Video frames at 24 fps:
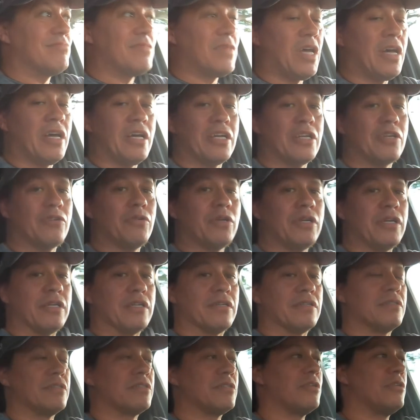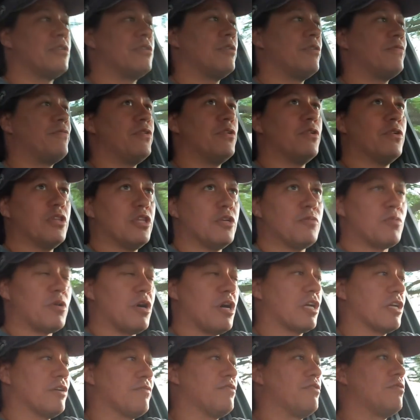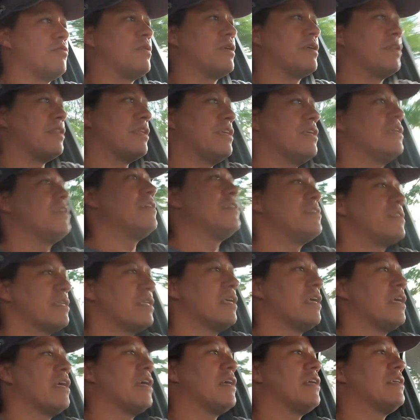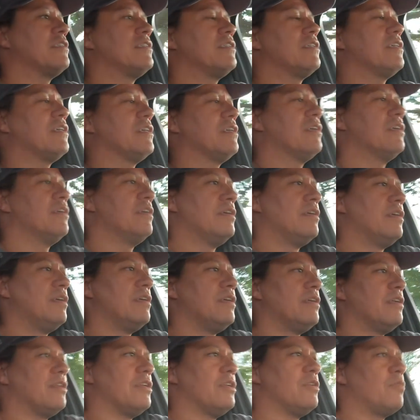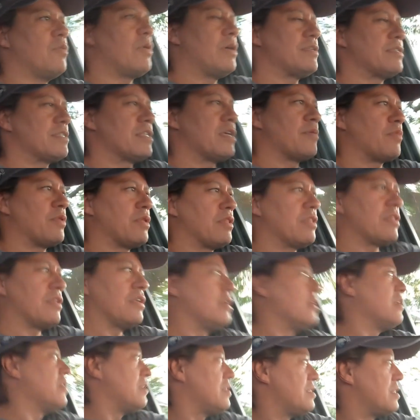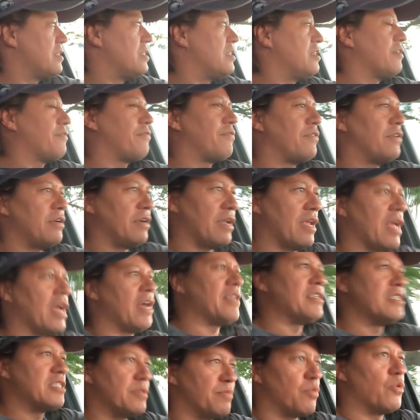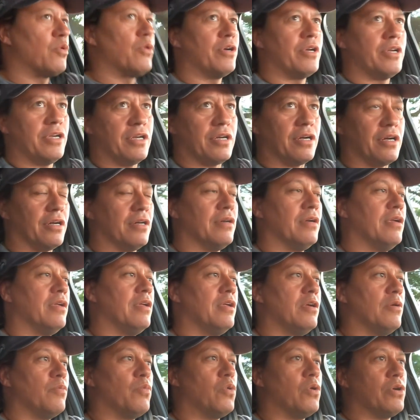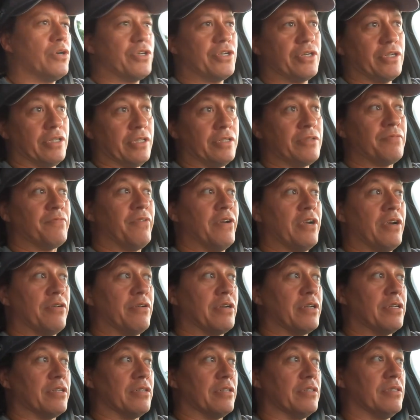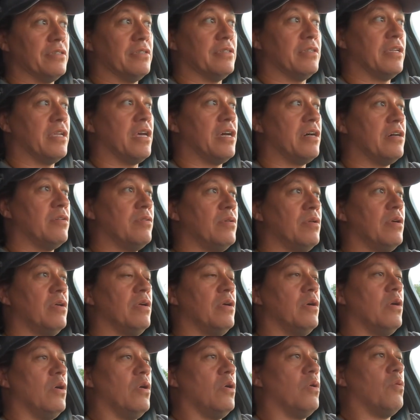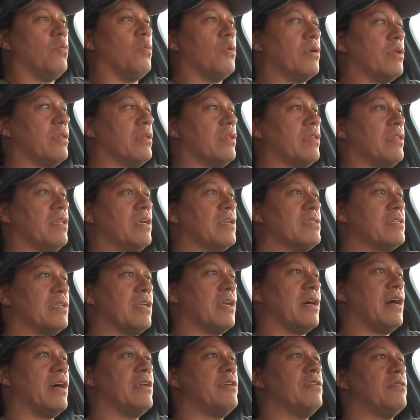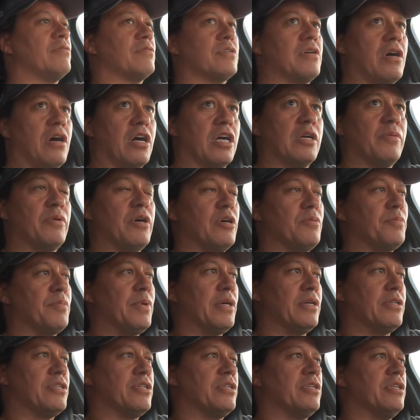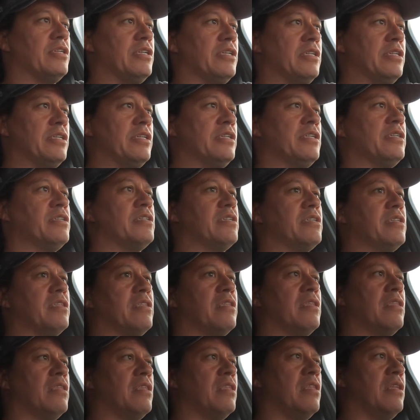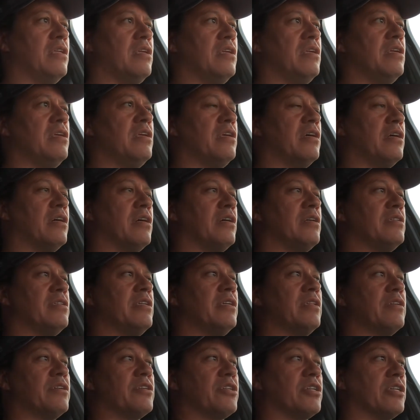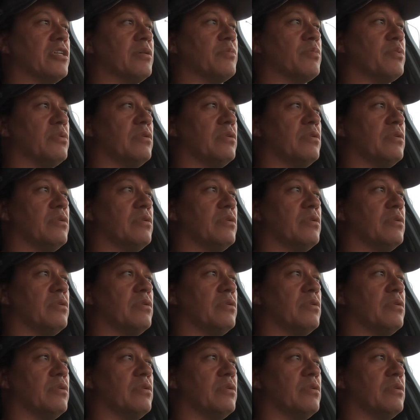I agree. So if you're in the market for one of these and you want something that is different and sportier, Porsche is very good. Now, one of the things that I don't talk about much is the dealership.